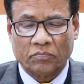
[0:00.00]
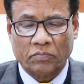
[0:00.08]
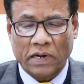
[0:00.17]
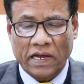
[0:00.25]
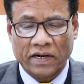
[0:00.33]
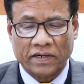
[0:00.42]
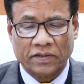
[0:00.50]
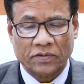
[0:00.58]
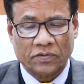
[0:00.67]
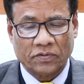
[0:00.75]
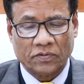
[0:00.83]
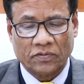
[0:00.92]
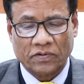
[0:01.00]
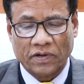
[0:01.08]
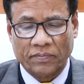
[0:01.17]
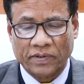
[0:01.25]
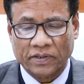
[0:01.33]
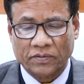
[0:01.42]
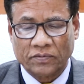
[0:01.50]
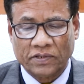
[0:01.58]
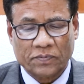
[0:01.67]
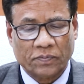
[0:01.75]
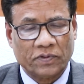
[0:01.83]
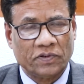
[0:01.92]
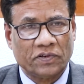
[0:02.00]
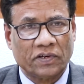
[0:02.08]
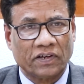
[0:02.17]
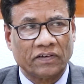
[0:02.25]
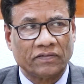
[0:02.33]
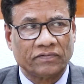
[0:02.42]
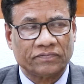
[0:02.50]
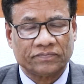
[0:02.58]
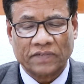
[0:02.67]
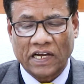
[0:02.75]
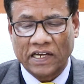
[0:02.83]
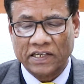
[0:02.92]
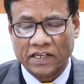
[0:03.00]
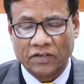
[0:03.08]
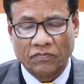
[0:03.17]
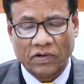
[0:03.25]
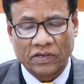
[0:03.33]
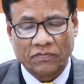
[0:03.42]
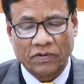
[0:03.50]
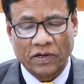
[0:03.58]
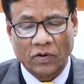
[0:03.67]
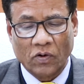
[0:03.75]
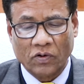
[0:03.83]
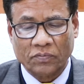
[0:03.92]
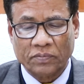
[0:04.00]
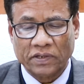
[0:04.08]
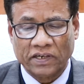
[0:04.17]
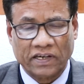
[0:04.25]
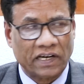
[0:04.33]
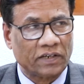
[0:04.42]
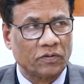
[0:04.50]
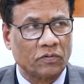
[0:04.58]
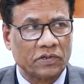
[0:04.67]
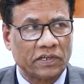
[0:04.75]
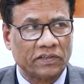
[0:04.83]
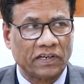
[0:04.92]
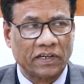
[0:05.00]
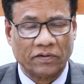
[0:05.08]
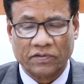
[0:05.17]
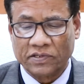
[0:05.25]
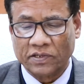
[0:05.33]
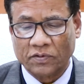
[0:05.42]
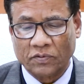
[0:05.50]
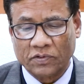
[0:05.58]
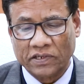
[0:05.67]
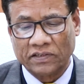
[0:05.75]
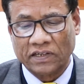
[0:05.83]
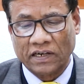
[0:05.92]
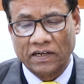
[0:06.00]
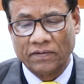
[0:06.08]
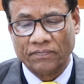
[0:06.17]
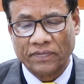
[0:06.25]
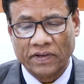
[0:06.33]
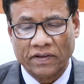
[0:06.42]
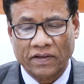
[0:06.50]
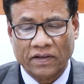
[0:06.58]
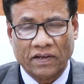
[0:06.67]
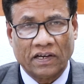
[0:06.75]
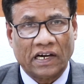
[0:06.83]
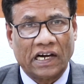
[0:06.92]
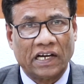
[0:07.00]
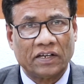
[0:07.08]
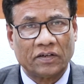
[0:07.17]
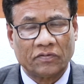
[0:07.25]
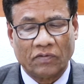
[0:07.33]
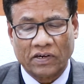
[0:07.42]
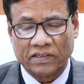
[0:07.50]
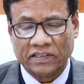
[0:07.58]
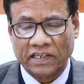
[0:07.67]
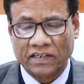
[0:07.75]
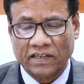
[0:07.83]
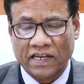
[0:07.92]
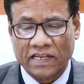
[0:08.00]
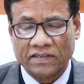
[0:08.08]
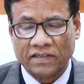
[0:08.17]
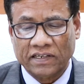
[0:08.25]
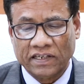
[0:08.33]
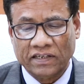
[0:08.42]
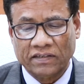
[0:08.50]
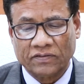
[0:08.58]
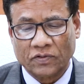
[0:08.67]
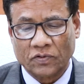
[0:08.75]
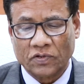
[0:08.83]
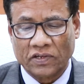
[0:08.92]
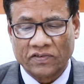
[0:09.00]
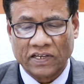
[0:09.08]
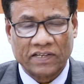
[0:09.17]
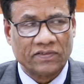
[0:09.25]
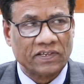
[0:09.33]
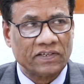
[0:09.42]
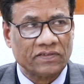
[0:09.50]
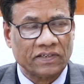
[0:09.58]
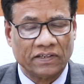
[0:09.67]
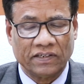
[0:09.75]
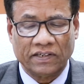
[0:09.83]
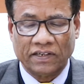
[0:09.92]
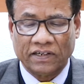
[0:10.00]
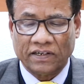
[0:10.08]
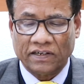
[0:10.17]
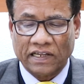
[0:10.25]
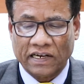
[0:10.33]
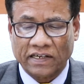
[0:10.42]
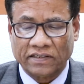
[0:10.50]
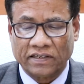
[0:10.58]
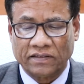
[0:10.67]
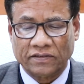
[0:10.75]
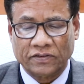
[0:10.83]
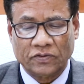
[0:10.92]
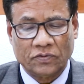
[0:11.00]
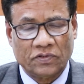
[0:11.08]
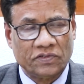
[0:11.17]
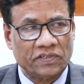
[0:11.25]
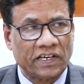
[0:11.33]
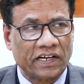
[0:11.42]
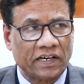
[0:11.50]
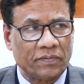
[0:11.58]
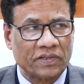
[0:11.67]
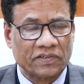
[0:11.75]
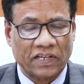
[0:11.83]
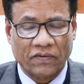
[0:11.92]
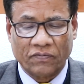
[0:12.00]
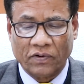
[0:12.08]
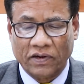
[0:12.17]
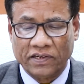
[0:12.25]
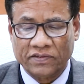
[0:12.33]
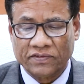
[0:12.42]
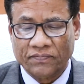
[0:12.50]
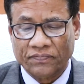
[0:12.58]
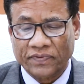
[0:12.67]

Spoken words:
Prior to coming to this position, I had worked for a long period at Kurukshetra University, Kurukshetra. I had worked there as a Dean, Social Sciences, Director, UGC Academic Staff College,